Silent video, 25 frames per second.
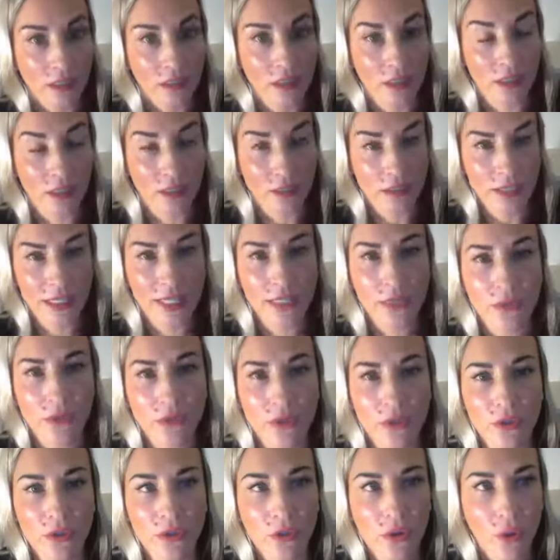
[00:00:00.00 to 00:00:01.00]
uh,
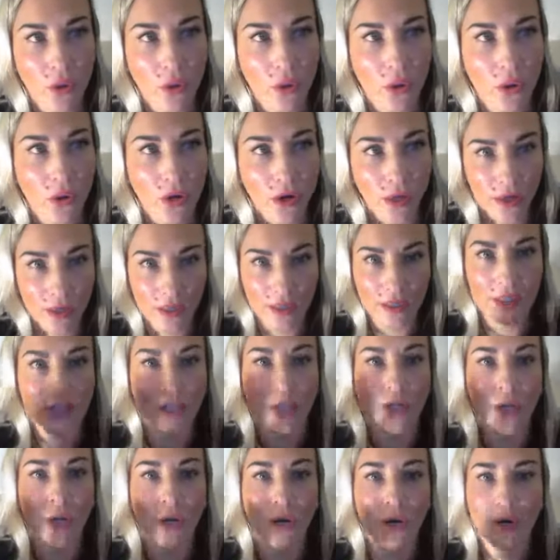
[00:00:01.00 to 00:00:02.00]
literal or, you
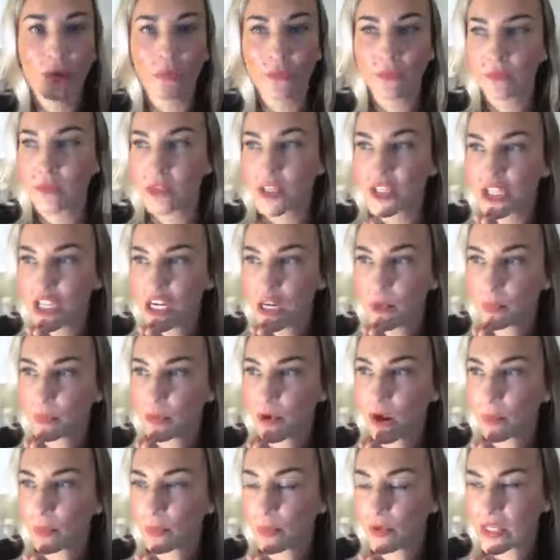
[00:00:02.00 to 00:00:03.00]
know, sheep
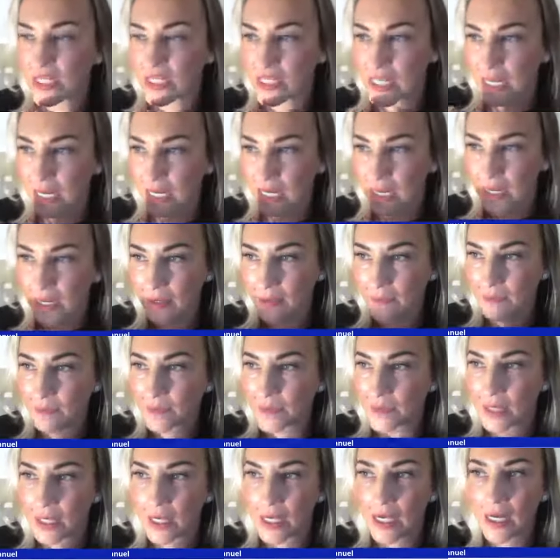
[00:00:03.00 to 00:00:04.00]
representing,
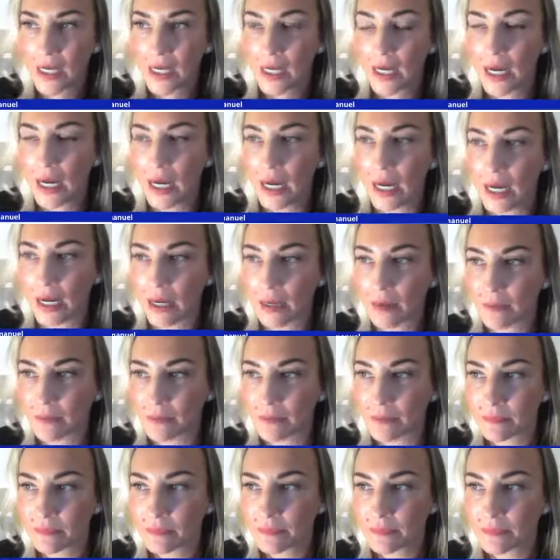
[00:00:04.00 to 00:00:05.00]

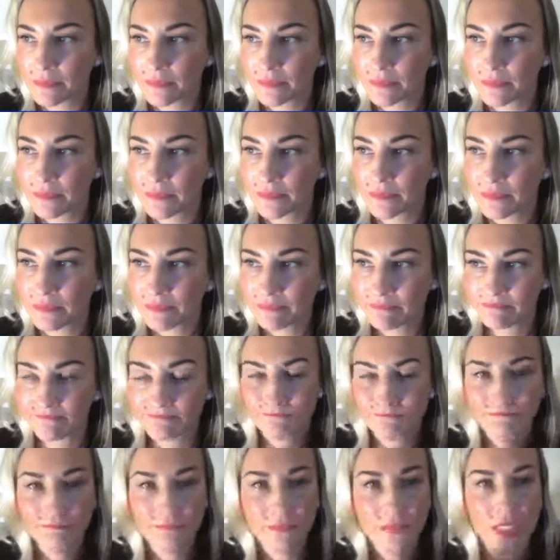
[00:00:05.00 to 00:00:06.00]
um,
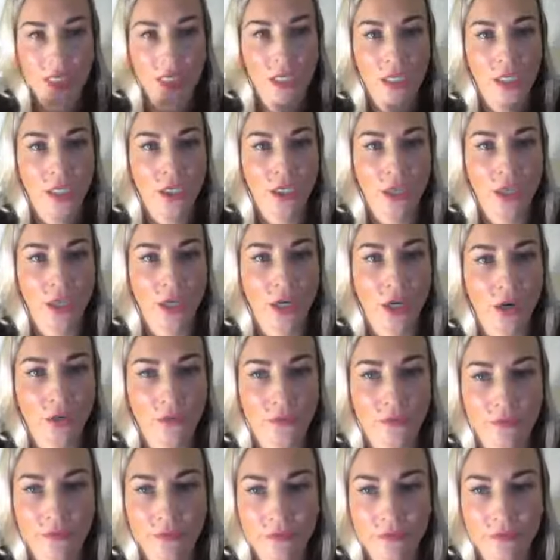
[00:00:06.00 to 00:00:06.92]
you know,